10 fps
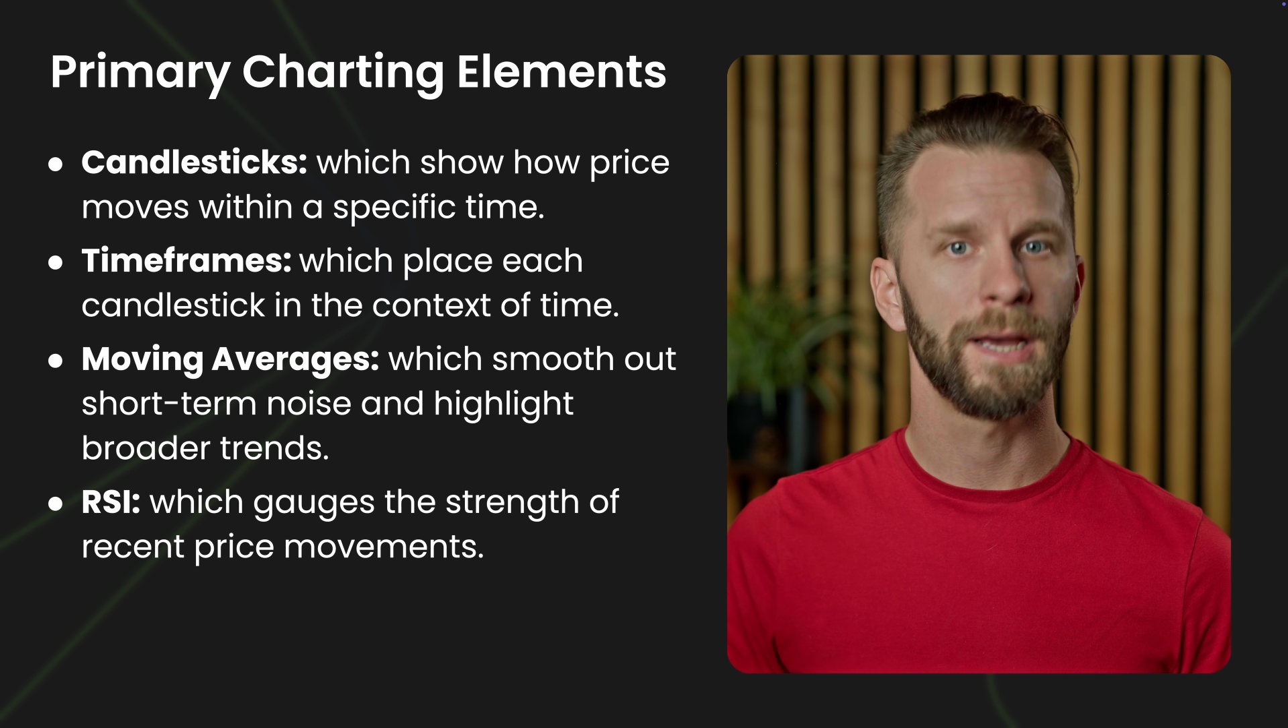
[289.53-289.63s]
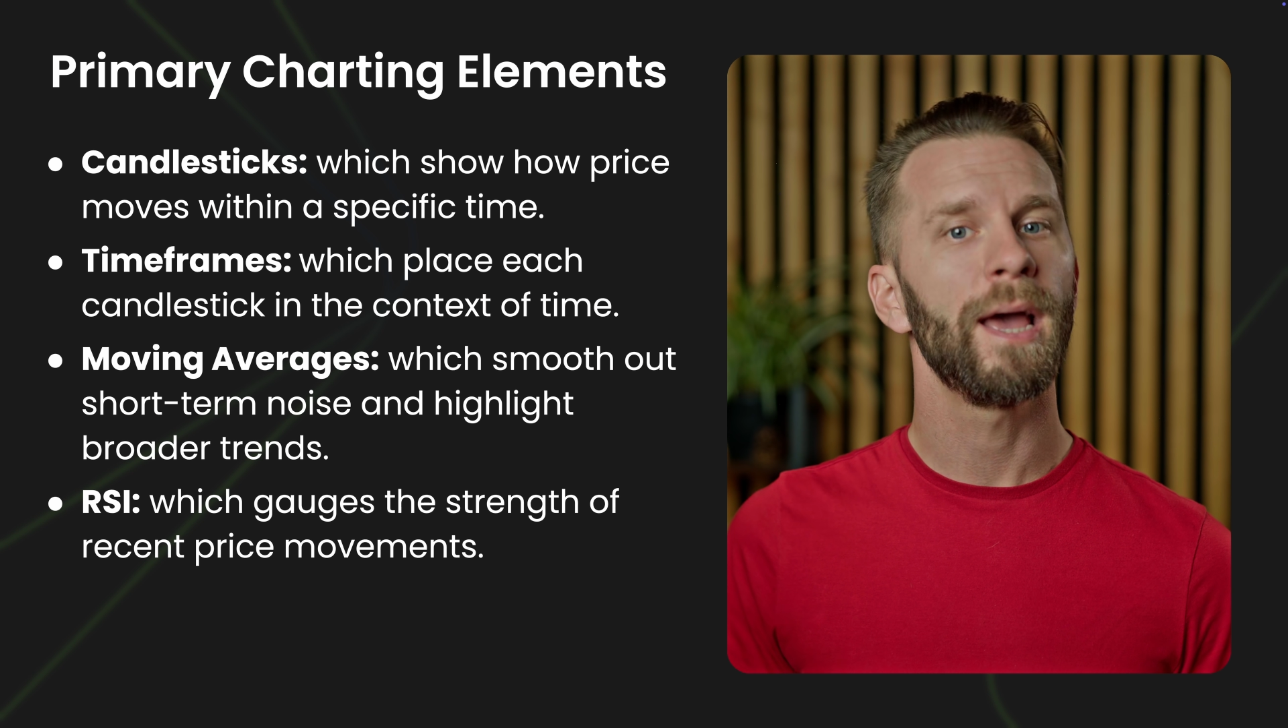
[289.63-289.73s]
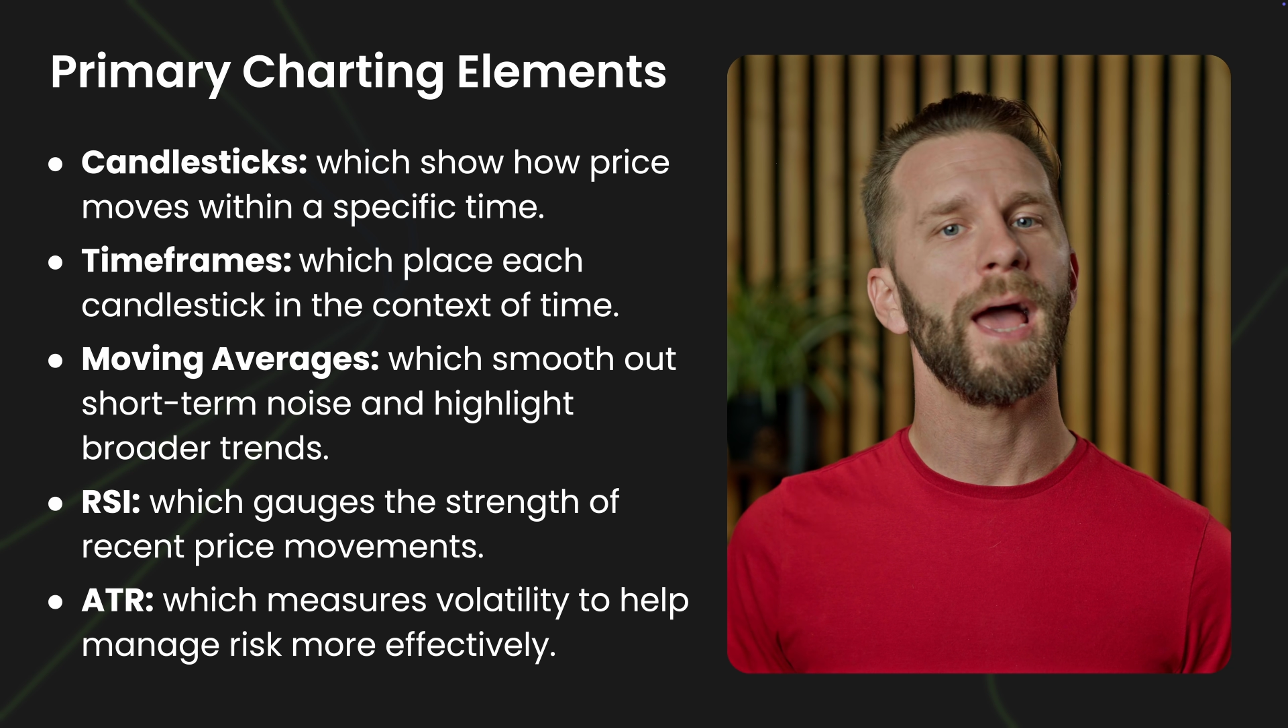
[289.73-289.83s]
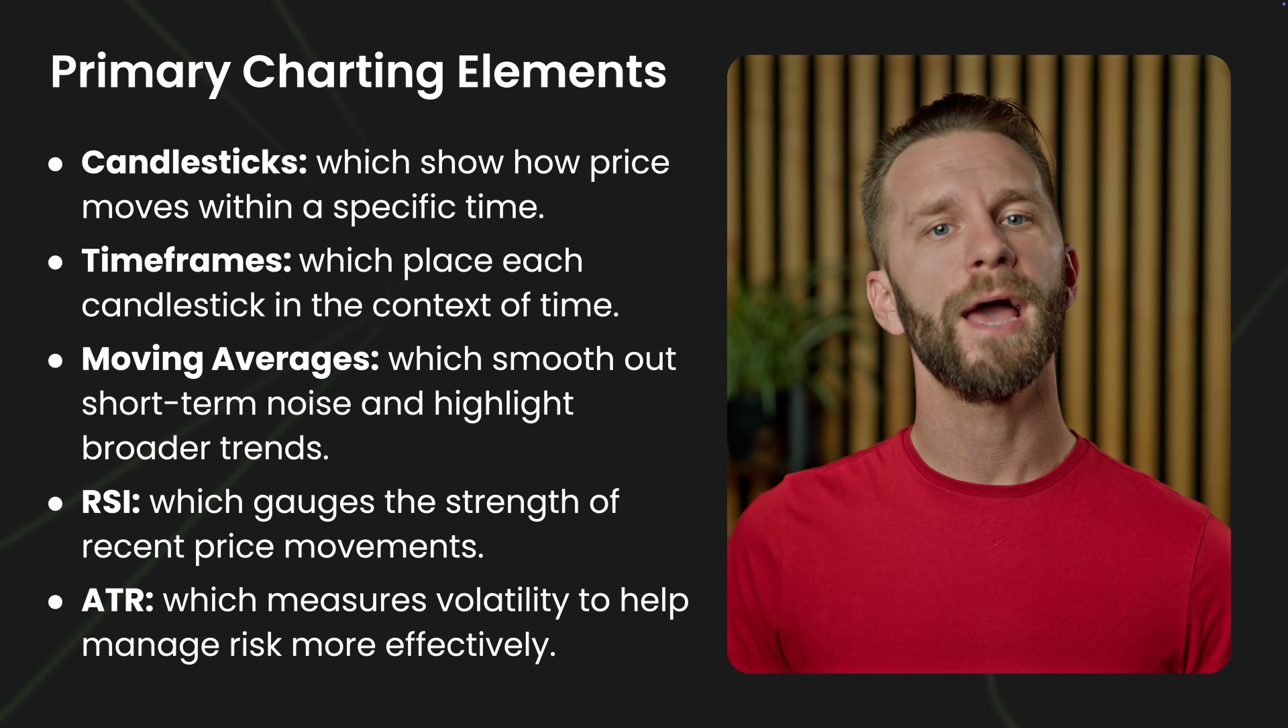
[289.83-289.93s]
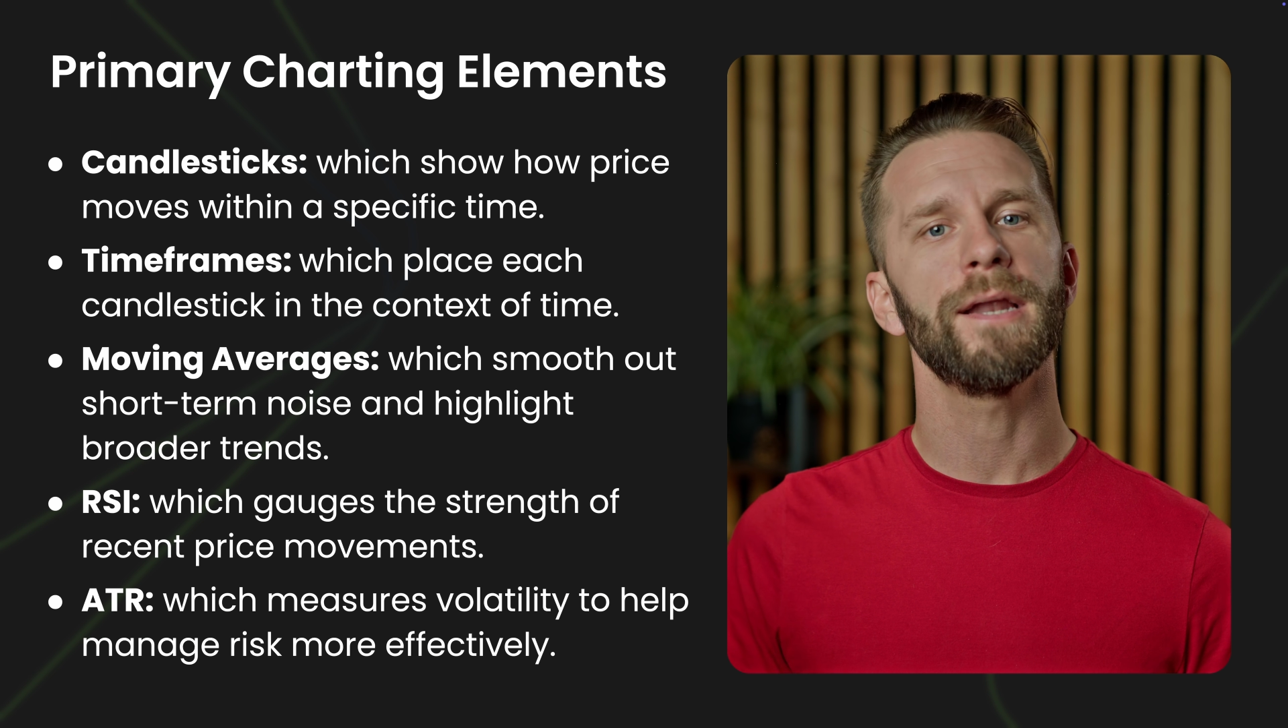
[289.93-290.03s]

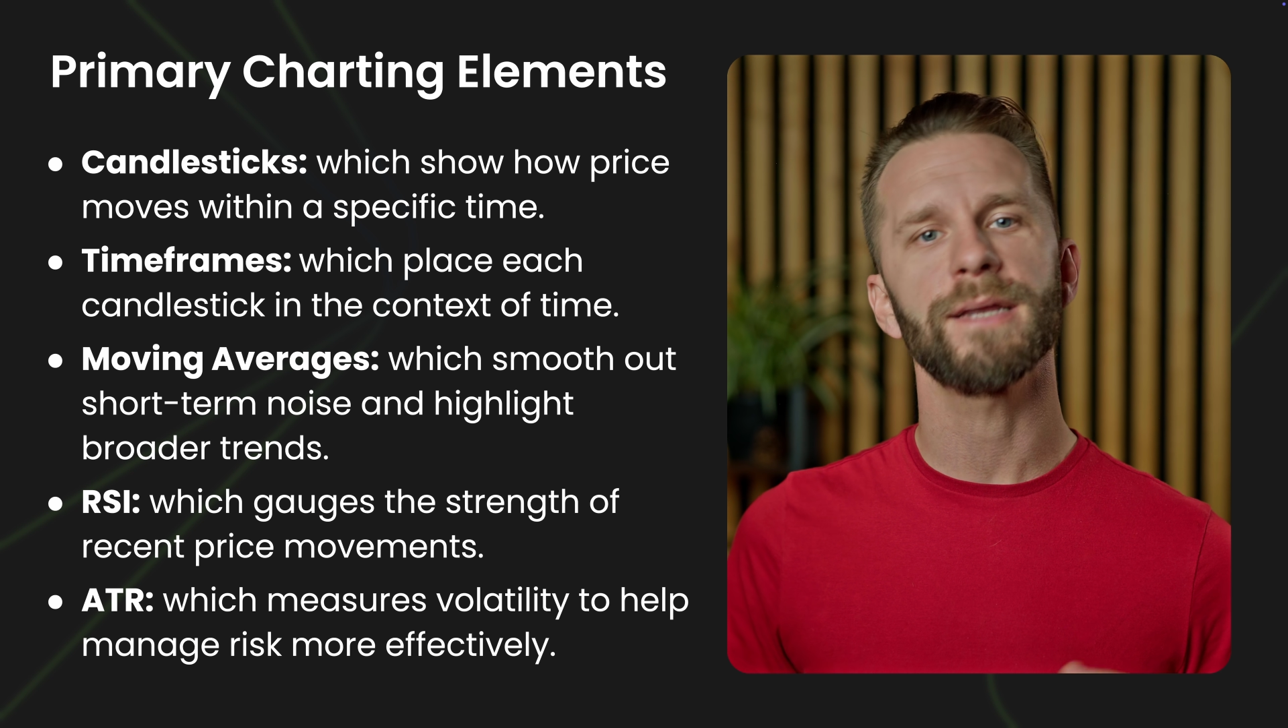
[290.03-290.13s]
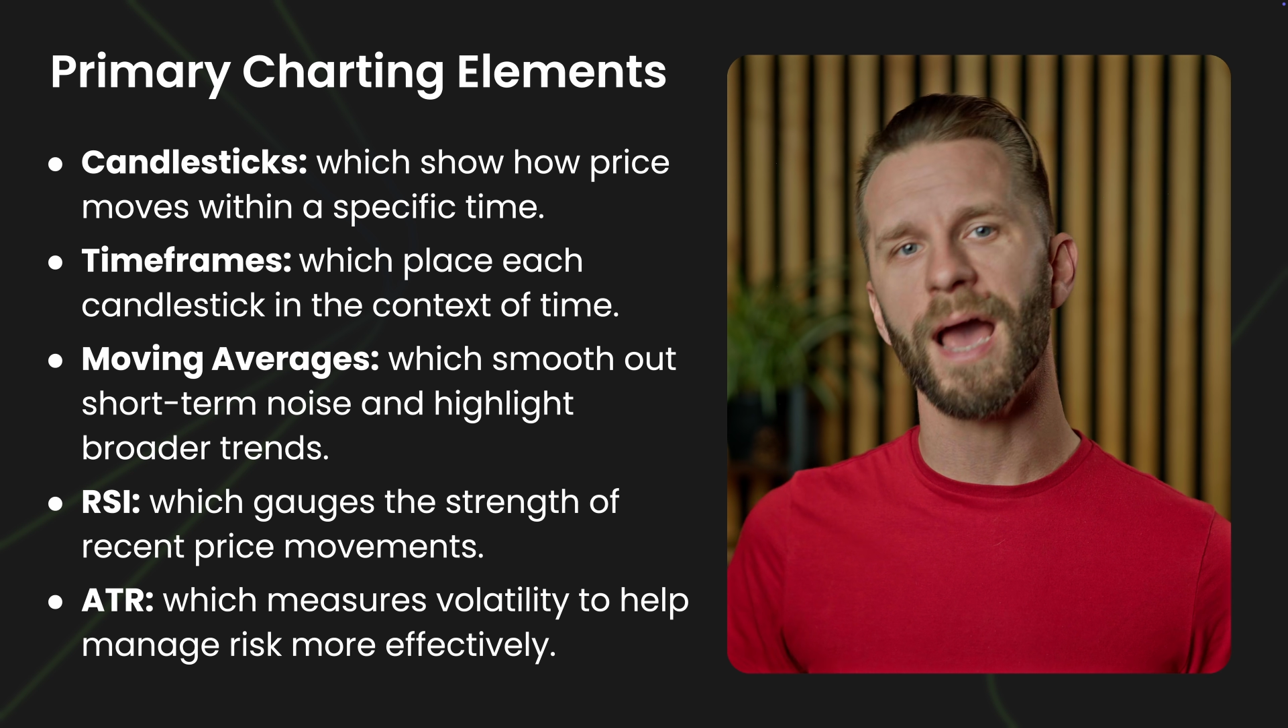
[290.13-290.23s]
And